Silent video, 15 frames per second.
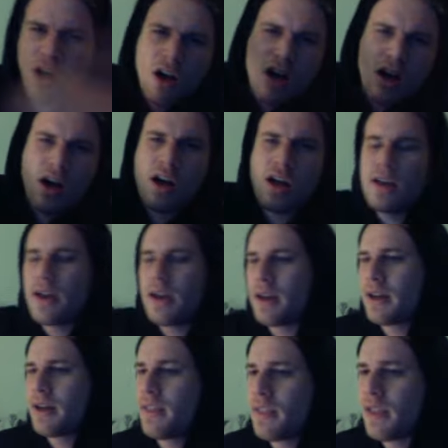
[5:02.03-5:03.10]

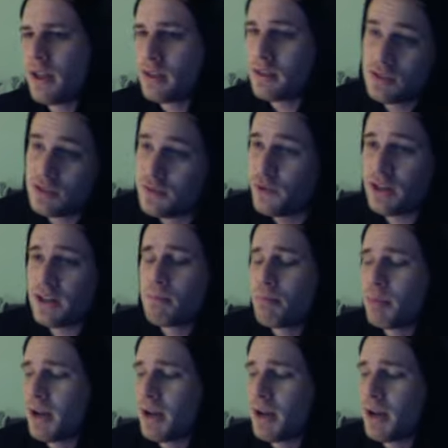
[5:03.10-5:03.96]
And then he just fucking